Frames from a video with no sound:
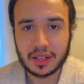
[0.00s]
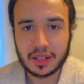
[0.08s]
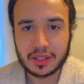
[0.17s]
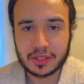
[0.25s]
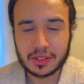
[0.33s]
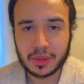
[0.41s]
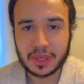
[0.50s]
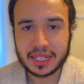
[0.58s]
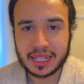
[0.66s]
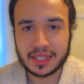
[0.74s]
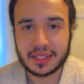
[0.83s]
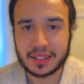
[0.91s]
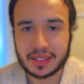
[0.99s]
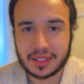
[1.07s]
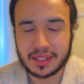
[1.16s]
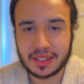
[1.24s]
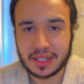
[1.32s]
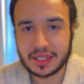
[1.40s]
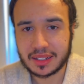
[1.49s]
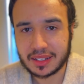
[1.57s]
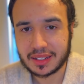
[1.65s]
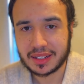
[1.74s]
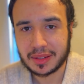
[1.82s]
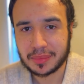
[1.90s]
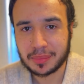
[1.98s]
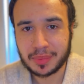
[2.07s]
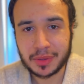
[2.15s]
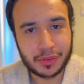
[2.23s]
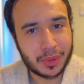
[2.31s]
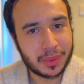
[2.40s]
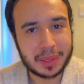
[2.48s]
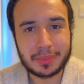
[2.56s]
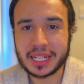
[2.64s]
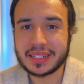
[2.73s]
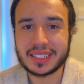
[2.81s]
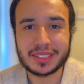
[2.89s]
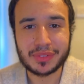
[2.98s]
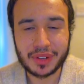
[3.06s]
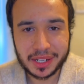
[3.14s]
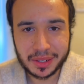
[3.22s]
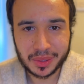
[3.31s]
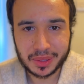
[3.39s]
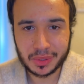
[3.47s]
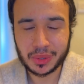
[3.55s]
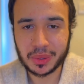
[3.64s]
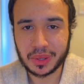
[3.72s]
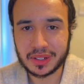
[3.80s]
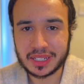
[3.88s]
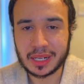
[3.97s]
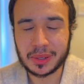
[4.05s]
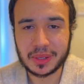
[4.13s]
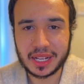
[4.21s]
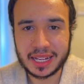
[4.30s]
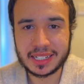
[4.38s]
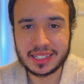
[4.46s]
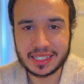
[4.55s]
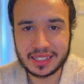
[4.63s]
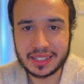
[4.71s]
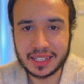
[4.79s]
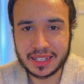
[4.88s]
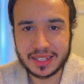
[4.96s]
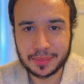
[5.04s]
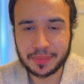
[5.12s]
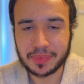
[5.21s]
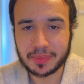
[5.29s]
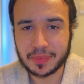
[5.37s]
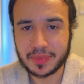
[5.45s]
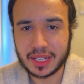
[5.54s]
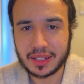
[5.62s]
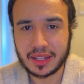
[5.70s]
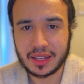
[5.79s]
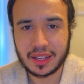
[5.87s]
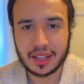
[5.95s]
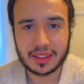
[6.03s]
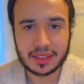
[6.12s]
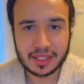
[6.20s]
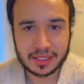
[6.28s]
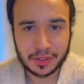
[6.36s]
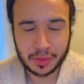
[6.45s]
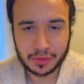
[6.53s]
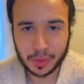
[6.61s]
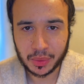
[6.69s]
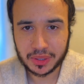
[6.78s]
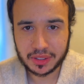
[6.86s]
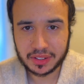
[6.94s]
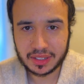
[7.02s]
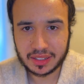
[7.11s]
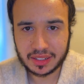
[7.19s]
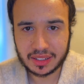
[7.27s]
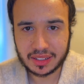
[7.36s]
So again, before we make this video too long, I would end it there. Thank you for watching.